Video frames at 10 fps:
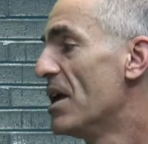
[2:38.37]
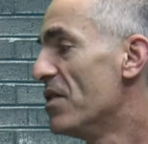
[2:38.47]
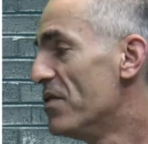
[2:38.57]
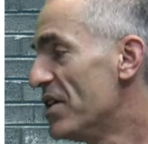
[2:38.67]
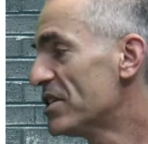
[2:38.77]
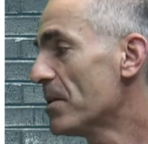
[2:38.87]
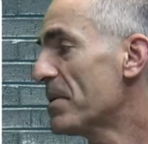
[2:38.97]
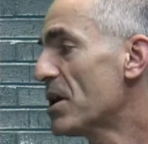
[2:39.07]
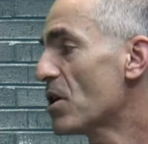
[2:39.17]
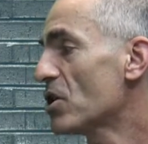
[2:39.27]
This
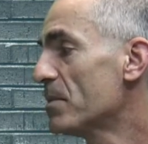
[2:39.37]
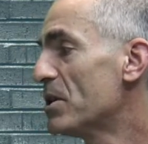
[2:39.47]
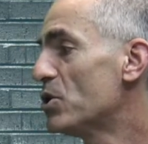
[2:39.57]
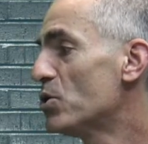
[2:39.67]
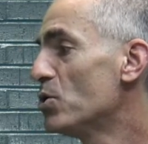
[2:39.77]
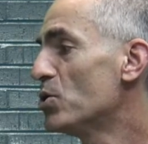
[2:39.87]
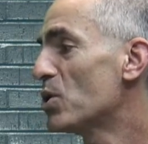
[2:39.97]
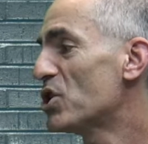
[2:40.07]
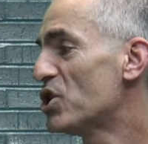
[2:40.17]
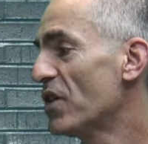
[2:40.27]
appeared to be due to
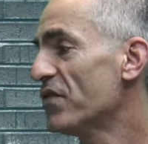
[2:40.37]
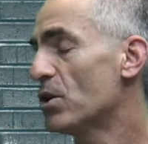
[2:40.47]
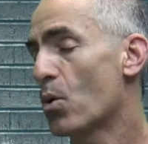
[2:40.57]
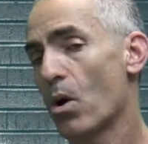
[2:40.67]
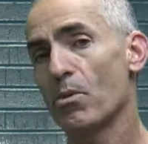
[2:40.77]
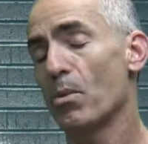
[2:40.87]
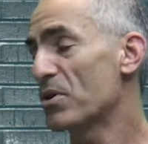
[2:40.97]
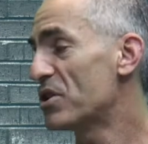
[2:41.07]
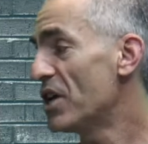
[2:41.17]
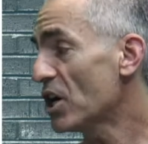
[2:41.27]
a shift in hormone
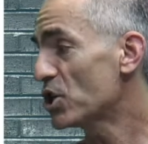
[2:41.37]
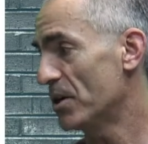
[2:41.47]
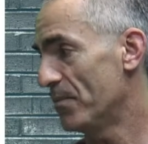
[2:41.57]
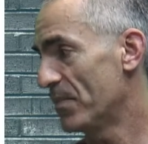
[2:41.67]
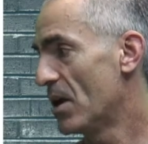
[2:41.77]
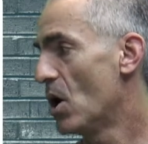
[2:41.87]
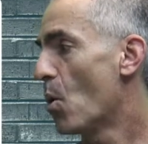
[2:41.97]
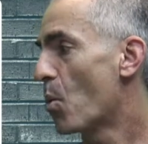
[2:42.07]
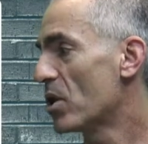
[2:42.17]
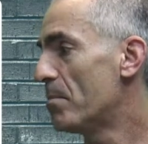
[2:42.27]
production,
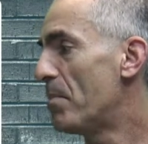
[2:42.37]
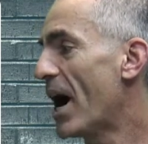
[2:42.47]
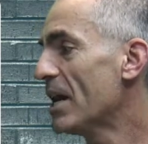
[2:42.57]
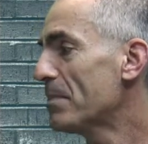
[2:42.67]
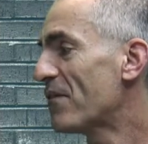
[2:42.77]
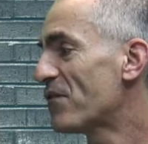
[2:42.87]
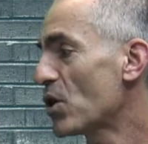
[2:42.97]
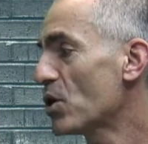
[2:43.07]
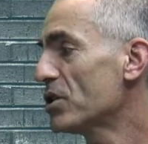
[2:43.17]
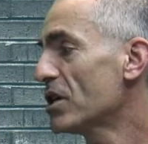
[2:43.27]
where the body
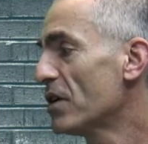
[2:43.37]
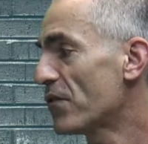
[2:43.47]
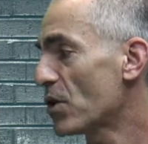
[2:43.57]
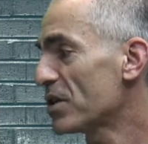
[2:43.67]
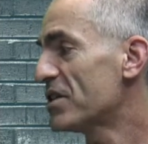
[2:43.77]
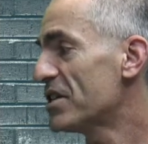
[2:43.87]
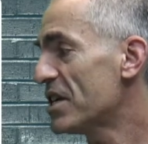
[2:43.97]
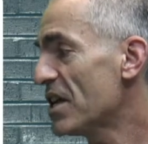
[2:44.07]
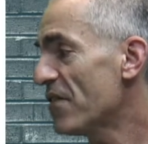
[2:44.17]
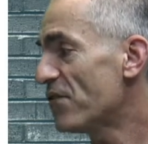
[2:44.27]
preferred to convert
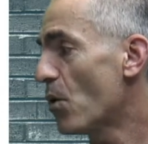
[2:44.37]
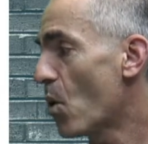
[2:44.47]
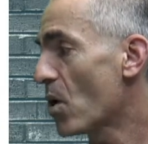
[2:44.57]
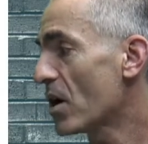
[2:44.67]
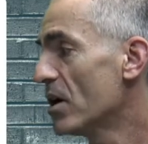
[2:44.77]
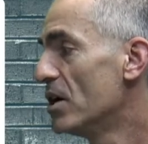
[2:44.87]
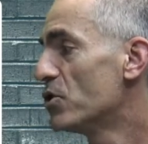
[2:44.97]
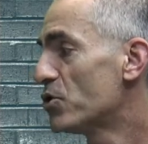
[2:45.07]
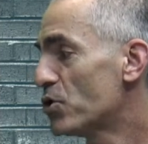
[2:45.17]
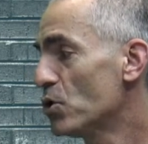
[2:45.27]
T4
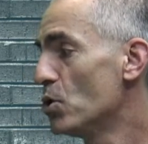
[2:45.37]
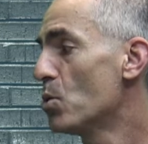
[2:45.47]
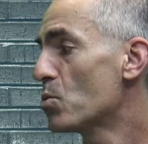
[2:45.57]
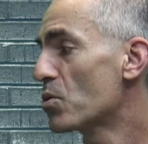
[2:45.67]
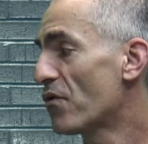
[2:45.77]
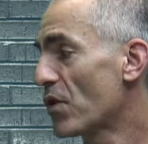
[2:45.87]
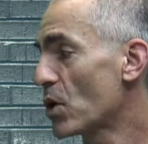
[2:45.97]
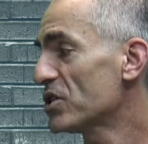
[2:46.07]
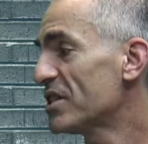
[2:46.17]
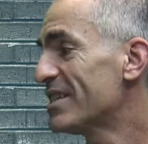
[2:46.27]
to
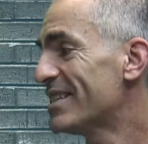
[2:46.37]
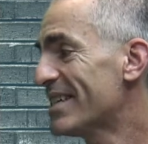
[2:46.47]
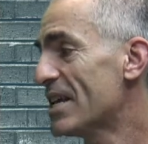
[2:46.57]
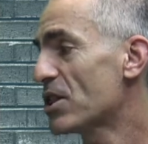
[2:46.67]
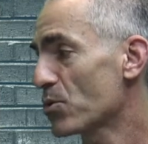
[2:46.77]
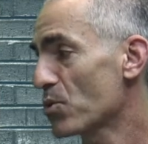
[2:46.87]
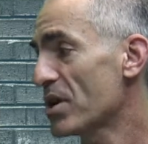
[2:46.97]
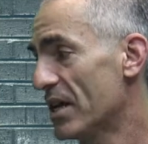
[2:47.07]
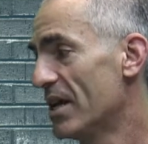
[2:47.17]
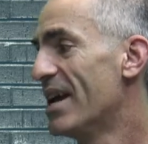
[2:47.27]
reverse
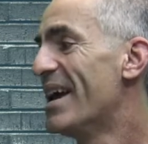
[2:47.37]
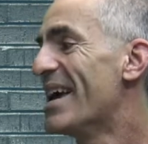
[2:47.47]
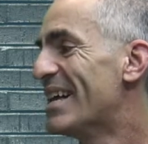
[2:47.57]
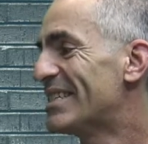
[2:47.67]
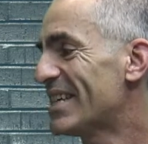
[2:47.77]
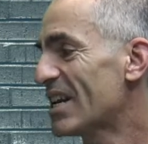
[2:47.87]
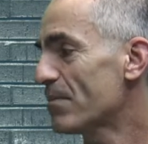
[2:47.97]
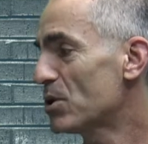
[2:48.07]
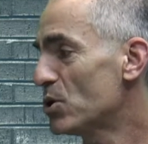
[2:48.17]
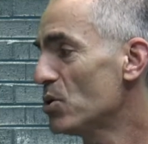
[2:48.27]
T3. Instead of
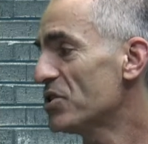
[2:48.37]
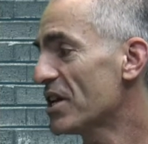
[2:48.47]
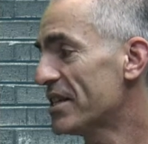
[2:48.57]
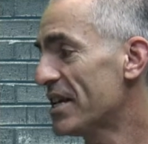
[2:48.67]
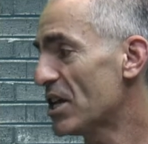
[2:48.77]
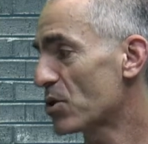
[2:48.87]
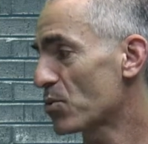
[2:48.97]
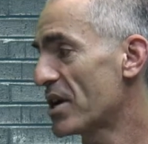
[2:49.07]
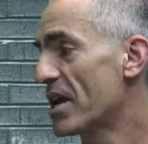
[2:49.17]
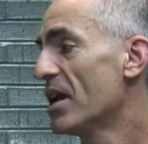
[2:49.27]
producing
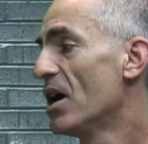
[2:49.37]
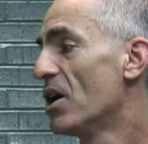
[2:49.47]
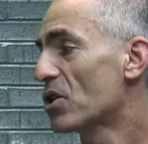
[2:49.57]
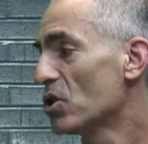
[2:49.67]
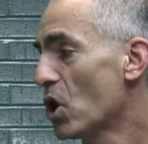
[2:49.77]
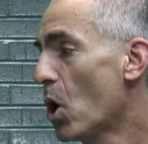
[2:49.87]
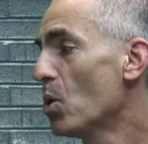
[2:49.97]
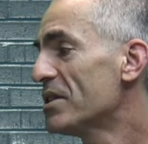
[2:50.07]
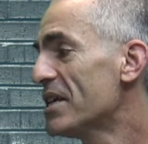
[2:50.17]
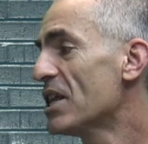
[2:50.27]
T3, the
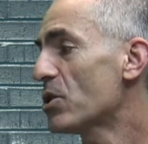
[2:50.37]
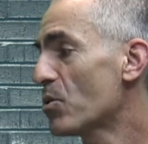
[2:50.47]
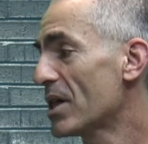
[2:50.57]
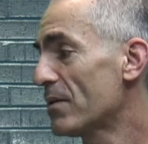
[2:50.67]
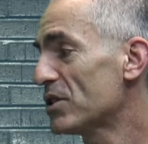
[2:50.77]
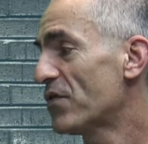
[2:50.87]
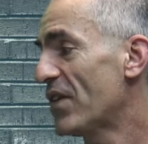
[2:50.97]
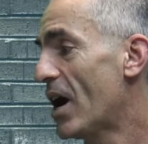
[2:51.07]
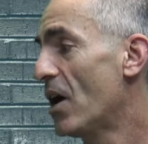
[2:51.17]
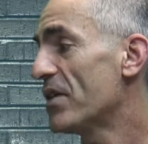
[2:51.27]
low T3 levels
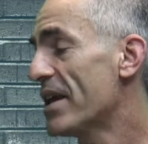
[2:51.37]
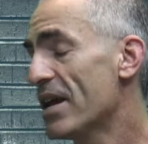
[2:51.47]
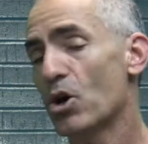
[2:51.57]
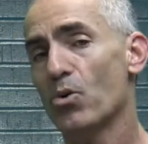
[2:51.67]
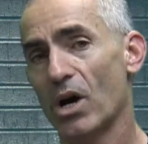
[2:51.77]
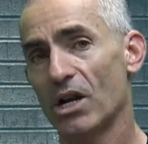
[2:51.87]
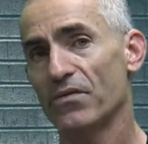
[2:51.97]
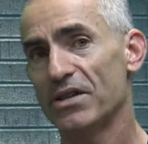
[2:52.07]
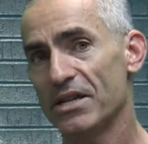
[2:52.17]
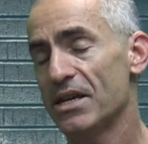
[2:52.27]
found in chronic
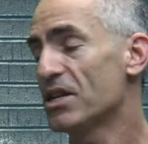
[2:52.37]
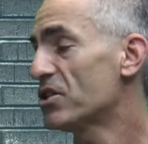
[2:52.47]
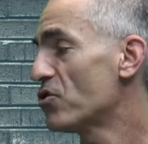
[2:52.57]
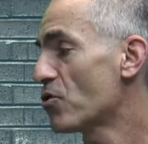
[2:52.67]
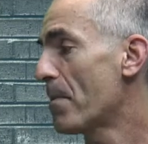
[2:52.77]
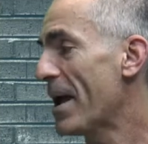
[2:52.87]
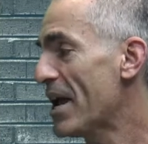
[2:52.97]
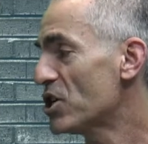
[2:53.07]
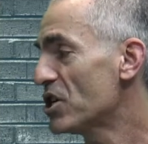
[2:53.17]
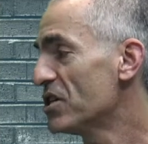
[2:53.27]
fatigue syndrome
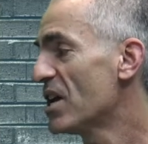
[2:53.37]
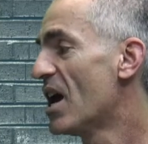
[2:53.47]
patients,